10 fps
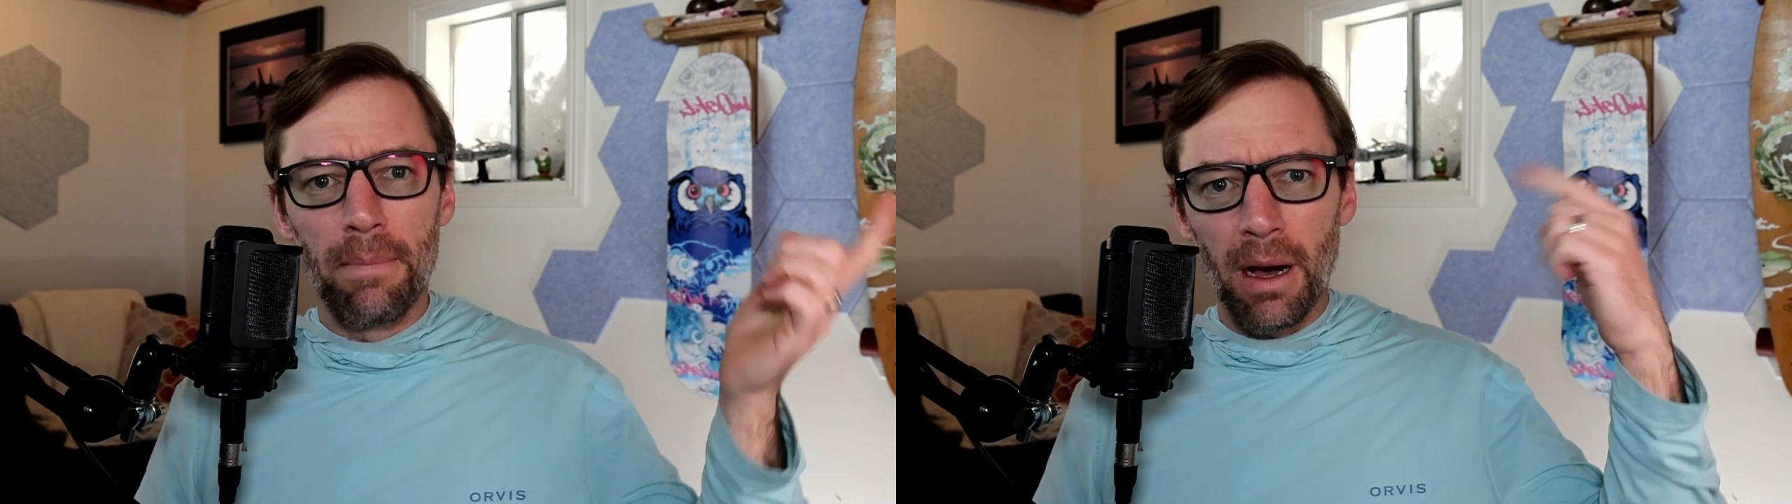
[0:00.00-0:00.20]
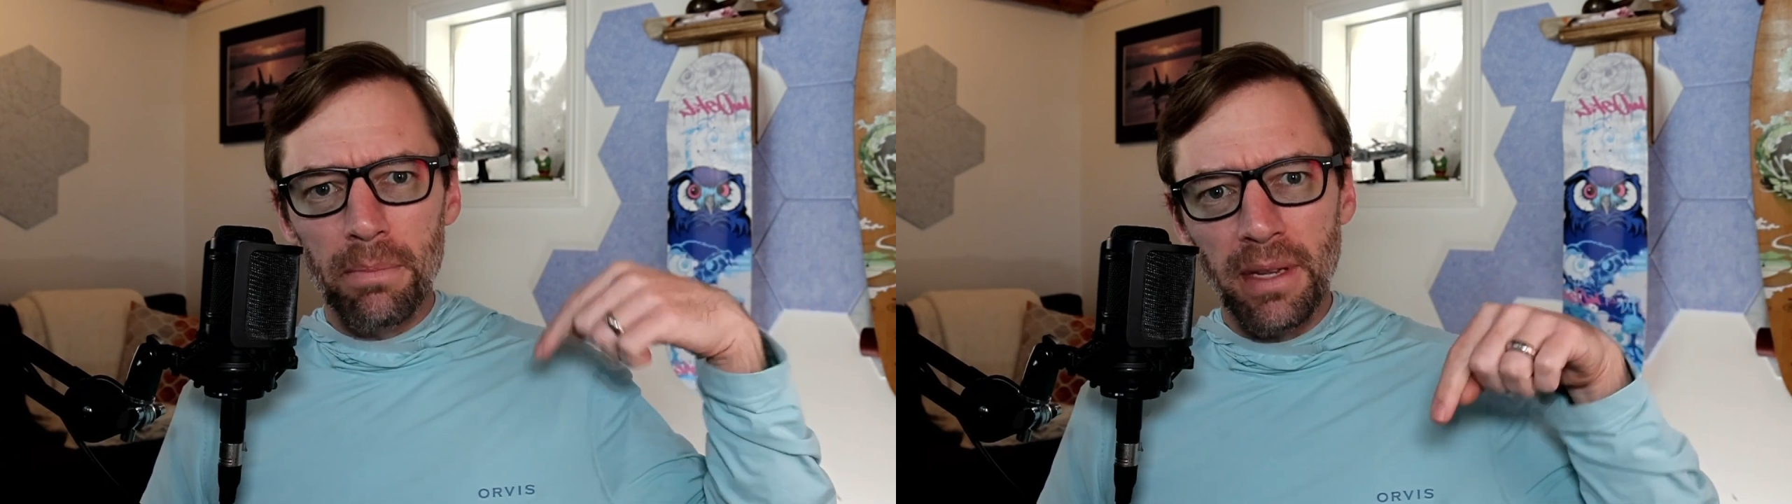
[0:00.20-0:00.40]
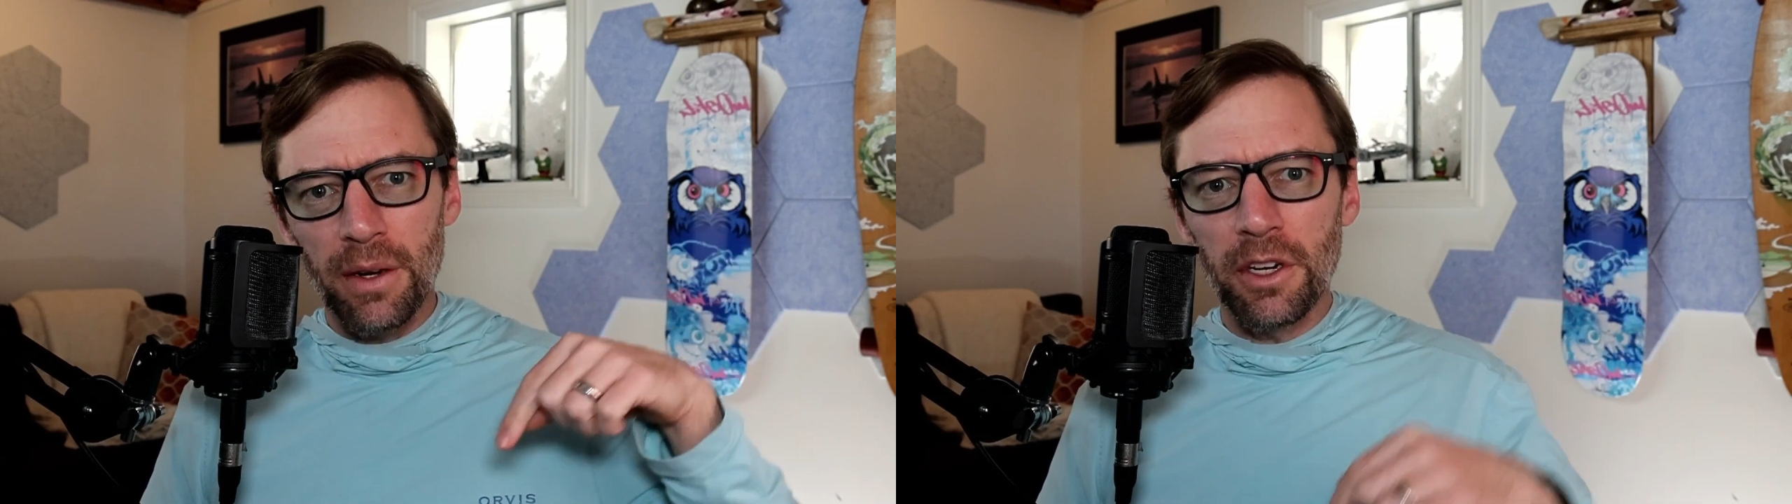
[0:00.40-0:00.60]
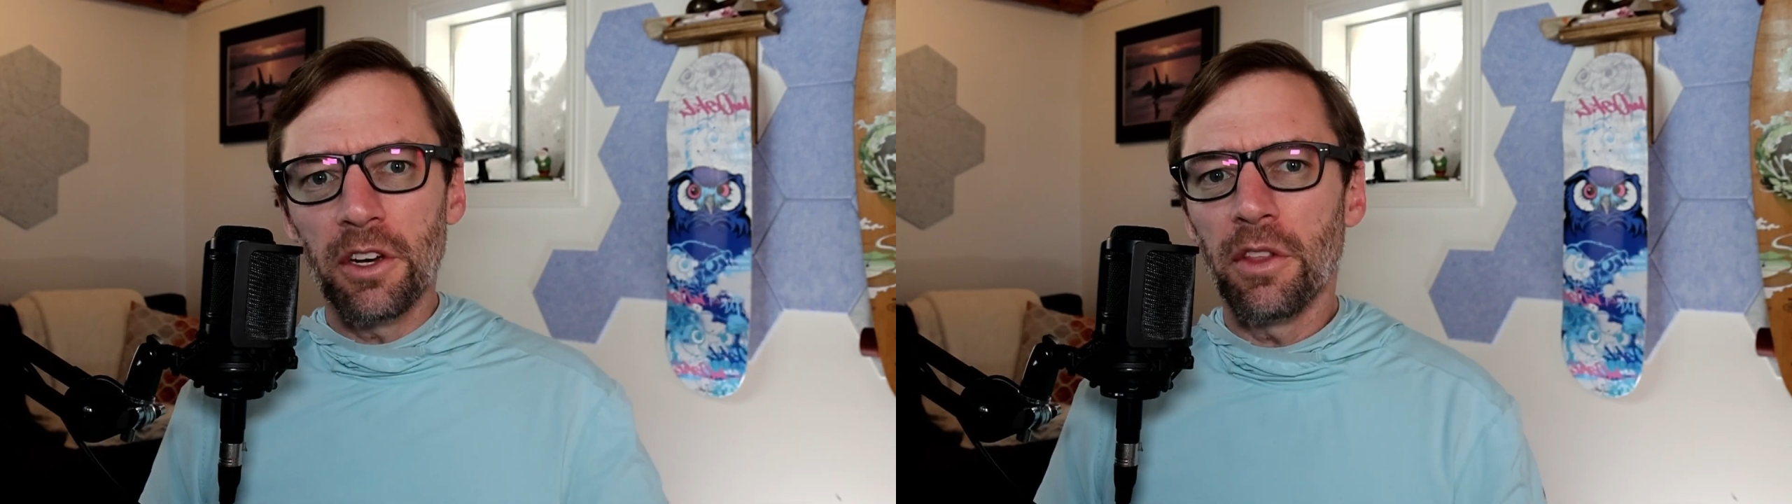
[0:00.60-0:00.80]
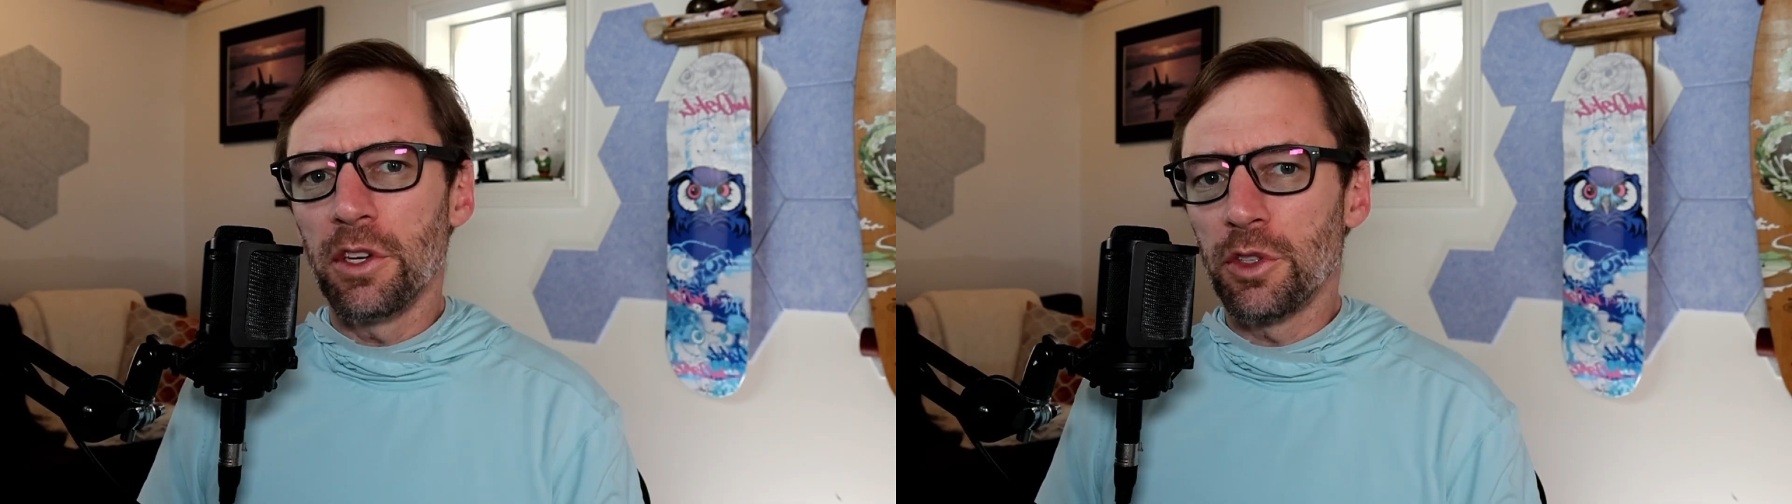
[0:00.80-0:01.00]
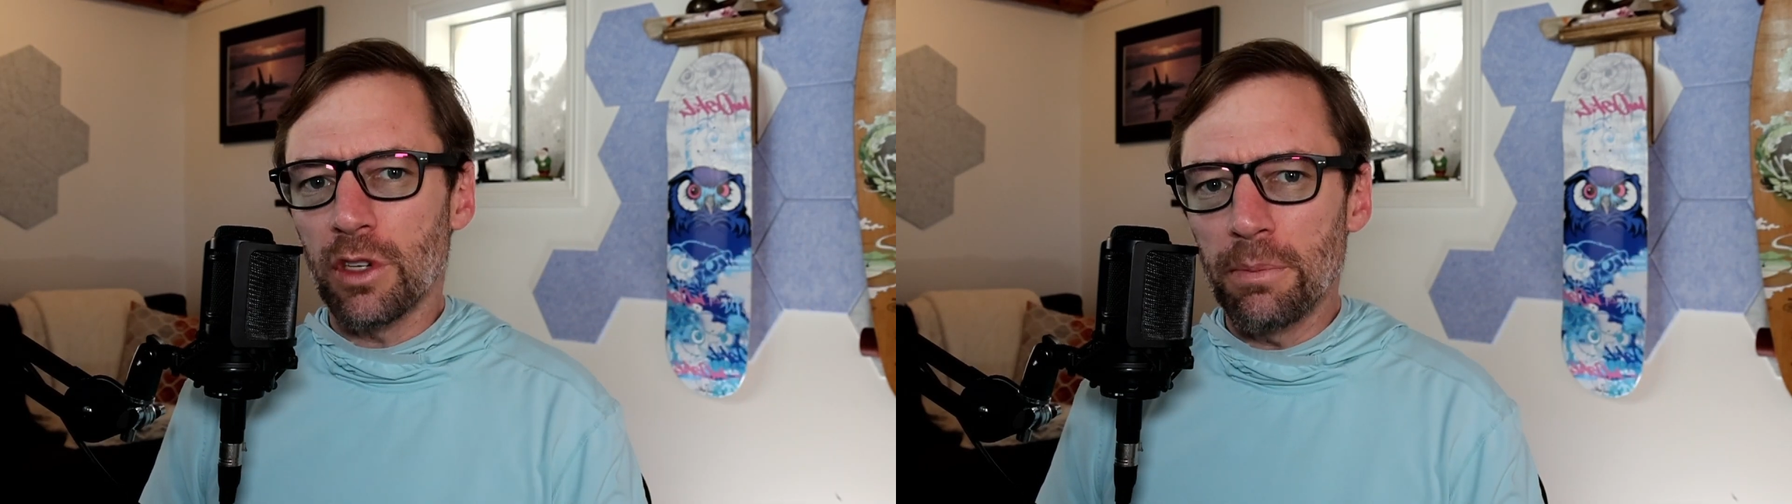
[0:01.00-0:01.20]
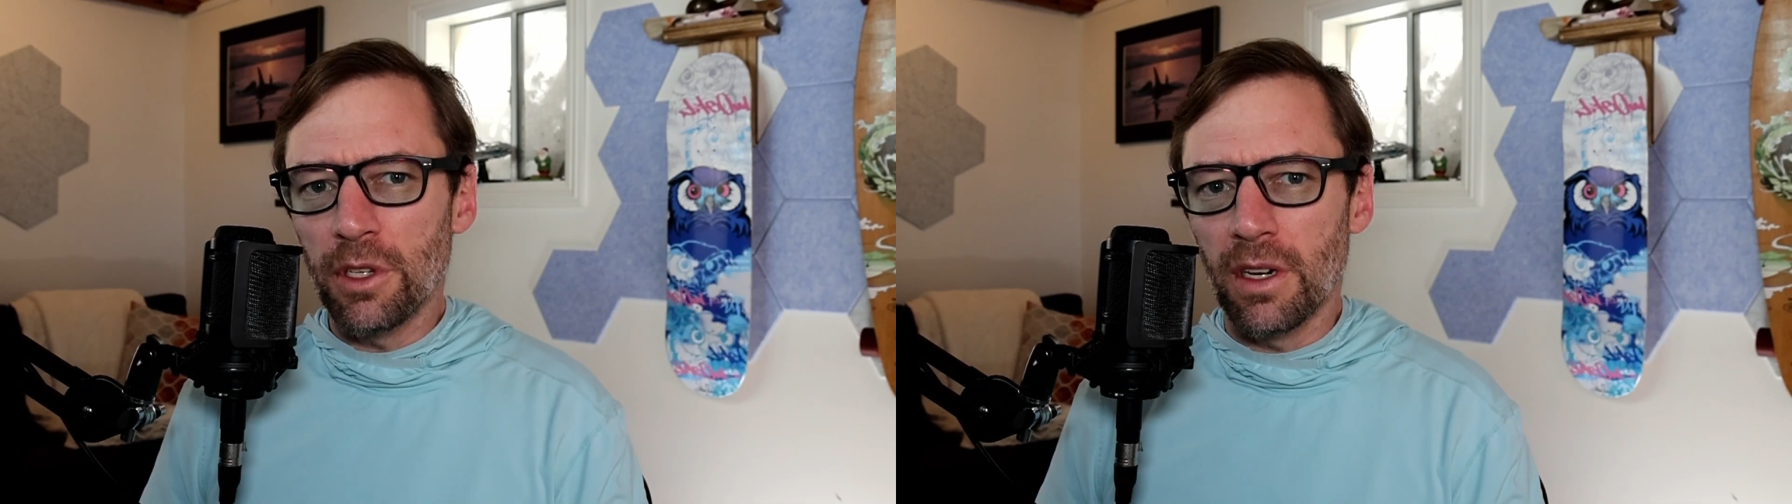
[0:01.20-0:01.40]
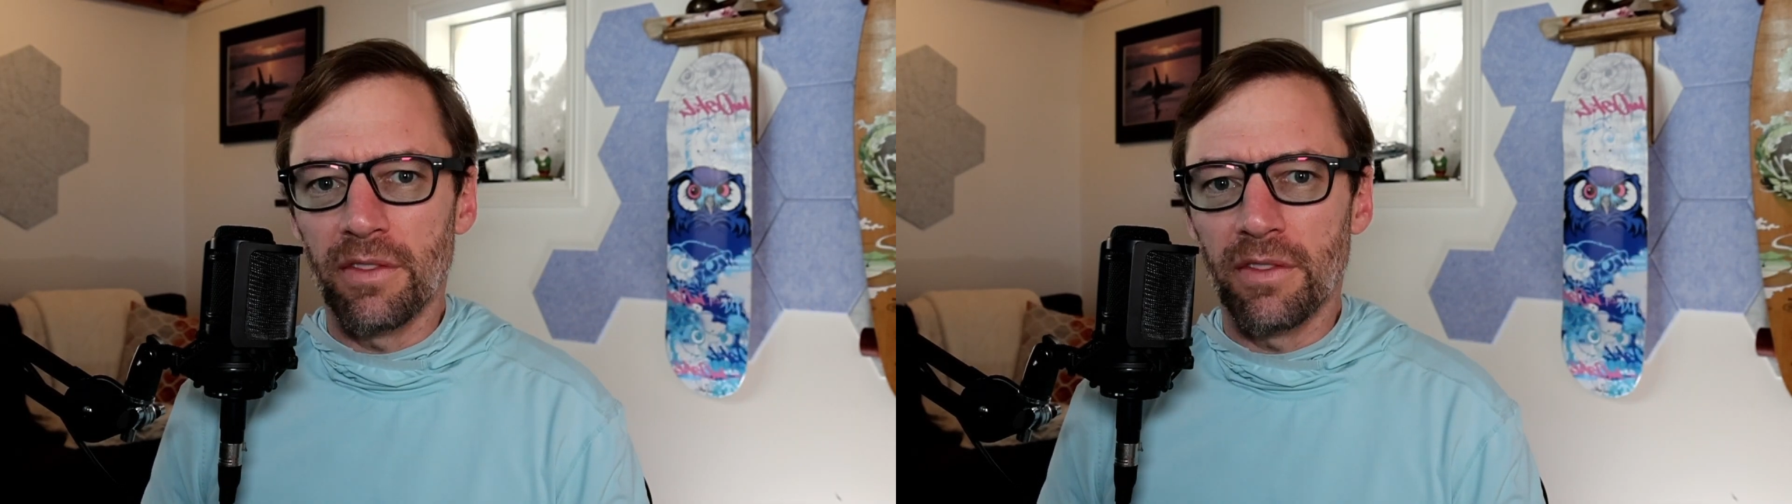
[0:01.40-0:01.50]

pop down into the description.